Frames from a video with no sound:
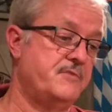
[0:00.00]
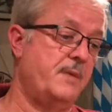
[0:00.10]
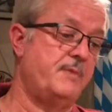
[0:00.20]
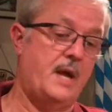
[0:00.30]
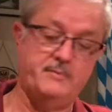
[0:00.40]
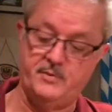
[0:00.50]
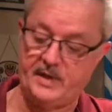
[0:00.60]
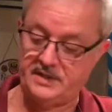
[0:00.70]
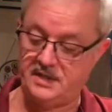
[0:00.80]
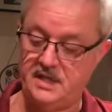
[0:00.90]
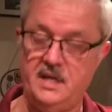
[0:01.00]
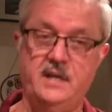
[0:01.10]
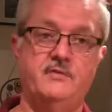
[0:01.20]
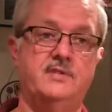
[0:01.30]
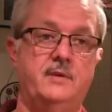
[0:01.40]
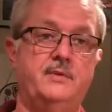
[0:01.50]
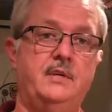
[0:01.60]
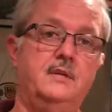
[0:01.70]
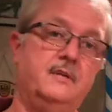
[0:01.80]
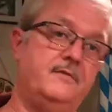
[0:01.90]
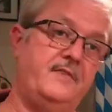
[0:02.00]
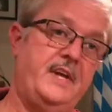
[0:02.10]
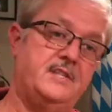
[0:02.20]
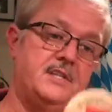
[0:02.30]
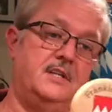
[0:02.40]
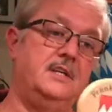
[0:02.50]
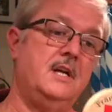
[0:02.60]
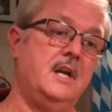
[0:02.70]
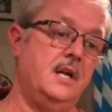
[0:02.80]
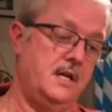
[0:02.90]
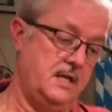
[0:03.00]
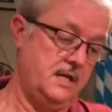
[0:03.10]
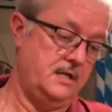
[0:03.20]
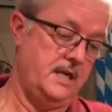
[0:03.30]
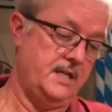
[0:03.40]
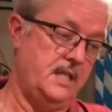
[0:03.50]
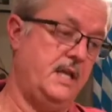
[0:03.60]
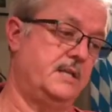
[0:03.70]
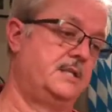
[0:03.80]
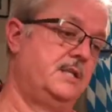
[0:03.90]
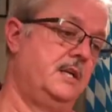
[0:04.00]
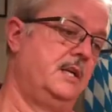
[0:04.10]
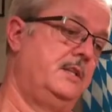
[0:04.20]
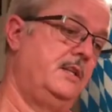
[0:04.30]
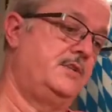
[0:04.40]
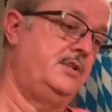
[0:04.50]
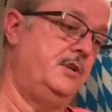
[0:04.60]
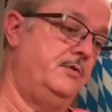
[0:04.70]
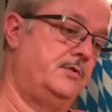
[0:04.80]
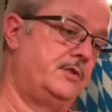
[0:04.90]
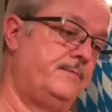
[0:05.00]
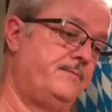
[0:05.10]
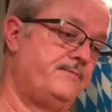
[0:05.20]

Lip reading: Sometimes you might see even something a little fancier like this that's used.